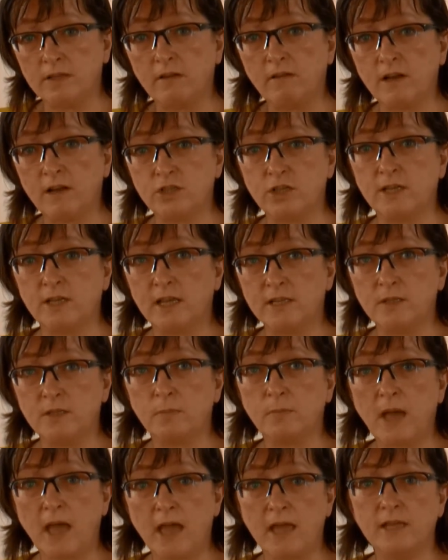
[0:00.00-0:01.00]
they're actually
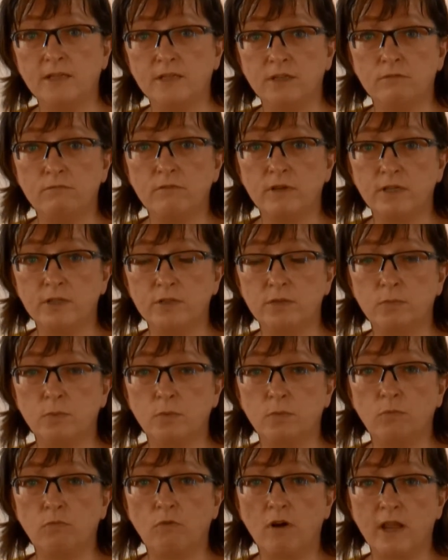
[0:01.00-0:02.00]
getting paid a
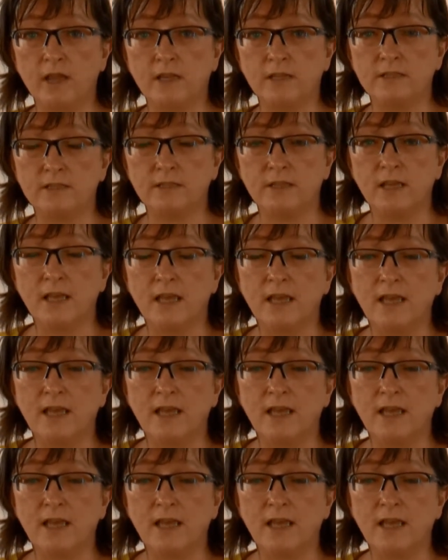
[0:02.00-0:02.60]
reasonable rate.